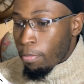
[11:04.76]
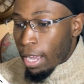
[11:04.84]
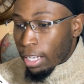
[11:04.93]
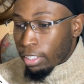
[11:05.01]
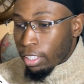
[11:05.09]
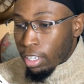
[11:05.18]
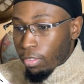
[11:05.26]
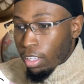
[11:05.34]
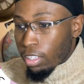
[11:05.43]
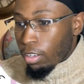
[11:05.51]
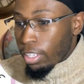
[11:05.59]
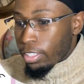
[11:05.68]
backed.
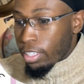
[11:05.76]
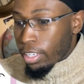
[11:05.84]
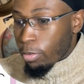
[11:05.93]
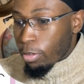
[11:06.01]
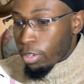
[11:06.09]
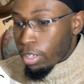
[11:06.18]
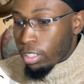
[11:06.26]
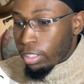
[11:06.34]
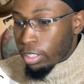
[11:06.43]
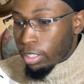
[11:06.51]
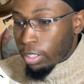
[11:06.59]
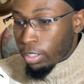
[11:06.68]
Now let's take a quick
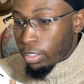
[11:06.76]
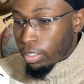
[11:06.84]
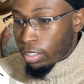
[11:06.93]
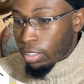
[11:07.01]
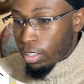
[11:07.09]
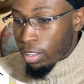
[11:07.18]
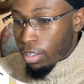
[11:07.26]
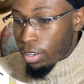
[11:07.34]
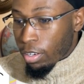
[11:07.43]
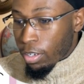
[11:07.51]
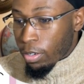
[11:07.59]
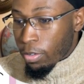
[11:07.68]
look. There
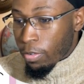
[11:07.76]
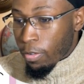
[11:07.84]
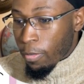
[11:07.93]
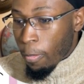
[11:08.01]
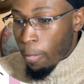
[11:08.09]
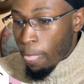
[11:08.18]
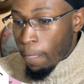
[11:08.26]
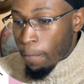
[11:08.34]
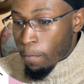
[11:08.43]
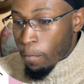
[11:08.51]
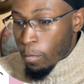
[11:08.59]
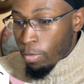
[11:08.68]
you go.
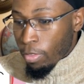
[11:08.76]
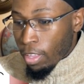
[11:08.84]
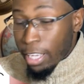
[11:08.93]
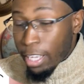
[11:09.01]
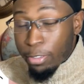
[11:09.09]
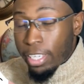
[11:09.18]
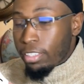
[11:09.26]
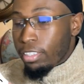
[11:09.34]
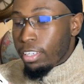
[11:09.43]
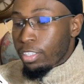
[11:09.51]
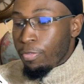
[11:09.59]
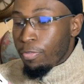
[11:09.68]
As you can see,
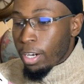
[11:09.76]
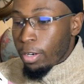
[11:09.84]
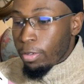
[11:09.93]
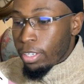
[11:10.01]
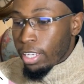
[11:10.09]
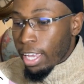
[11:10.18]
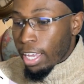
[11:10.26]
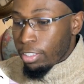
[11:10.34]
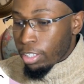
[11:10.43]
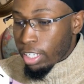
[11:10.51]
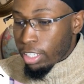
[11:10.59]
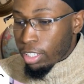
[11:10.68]
it's very
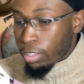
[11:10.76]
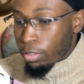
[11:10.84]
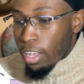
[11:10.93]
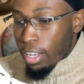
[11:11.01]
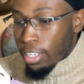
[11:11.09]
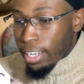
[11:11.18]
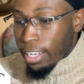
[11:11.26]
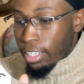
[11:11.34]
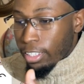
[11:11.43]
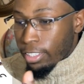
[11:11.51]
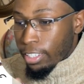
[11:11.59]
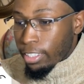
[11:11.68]
educational because they
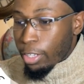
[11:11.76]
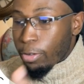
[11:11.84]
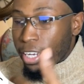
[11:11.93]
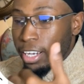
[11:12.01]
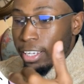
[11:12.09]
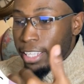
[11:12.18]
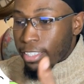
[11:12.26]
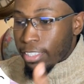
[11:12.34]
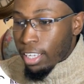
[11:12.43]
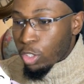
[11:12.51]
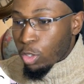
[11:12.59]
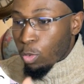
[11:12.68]
understand that you cannot get
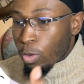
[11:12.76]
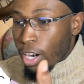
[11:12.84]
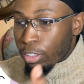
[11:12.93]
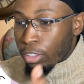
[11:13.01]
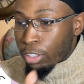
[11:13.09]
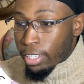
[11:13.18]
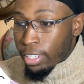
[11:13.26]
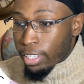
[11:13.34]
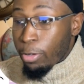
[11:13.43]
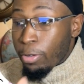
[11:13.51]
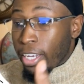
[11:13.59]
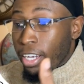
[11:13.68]
sales without trust
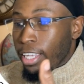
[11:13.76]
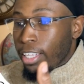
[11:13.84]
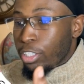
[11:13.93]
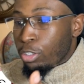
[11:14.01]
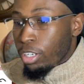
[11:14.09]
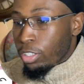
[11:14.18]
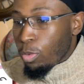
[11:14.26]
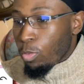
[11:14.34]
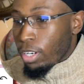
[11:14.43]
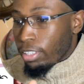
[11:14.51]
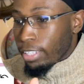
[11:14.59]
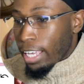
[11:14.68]
and you cannot get trust
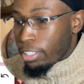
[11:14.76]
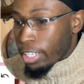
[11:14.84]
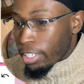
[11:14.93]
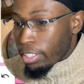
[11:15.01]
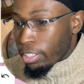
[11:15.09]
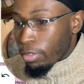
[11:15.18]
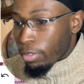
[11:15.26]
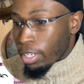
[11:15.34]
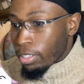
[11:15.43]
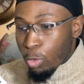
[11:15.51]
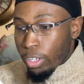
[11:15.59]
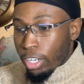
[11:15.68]
without education,
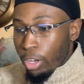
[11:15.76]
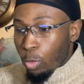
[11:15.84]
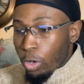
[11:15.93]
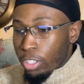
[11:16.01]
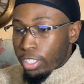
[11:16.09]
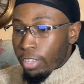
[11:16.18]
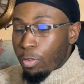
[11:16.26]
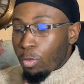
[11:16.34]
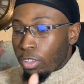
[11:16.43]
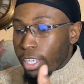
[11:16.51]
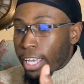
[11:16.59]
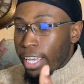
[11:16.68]
right? So in other words, if you
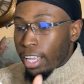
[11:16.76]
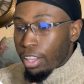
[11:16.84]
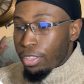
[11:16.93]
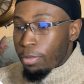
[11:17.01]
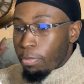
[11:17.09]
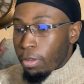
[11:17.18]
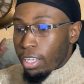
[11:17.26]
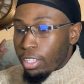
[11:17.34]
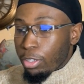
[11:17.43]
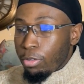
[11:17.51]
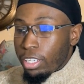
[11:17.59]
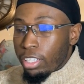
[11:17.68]
want a healthy
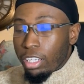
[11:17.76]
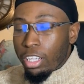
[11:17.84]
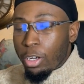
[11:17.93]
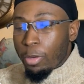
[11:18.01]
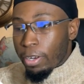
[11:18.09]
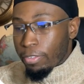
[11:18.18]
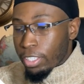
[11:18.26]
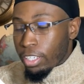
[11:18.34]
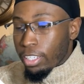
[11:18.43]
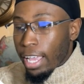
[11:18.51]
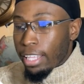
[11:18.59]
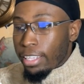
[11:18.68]
plant, you need a little bit of
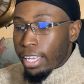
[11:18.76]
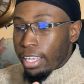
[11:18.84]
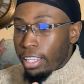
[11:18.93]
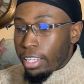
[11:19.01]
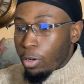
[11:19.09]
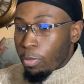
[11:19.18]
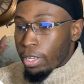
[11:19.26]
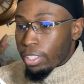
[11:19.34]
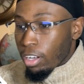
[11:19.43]
sun and a little bit